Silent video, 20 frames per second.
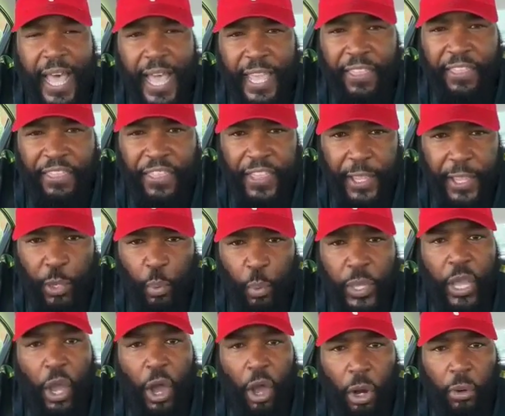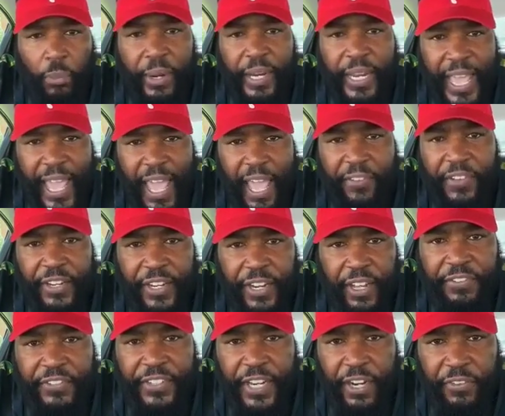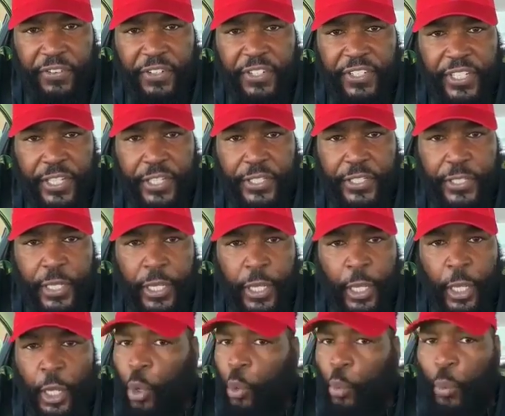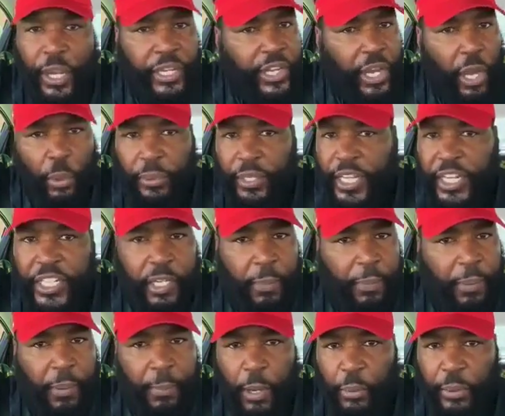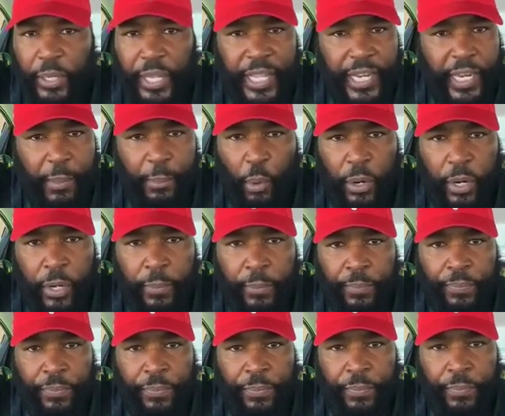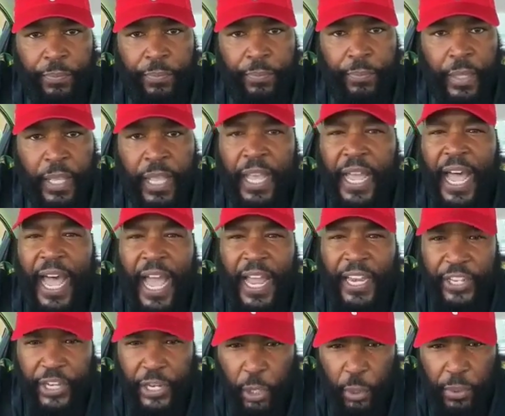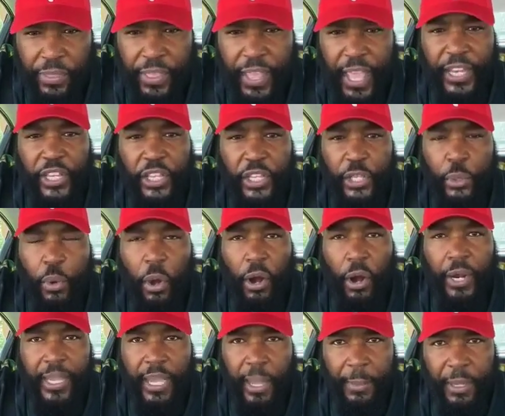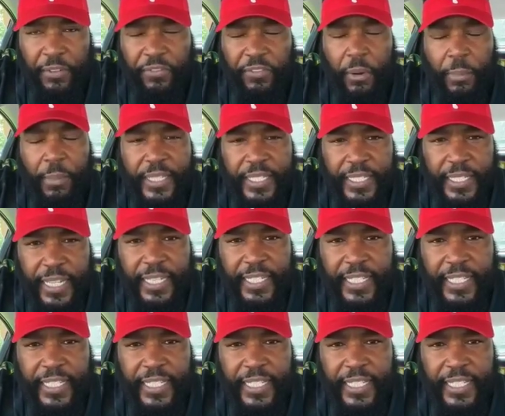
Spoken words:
I think we already have enough differences. We don't need to promote anymore. I know that you are coming from a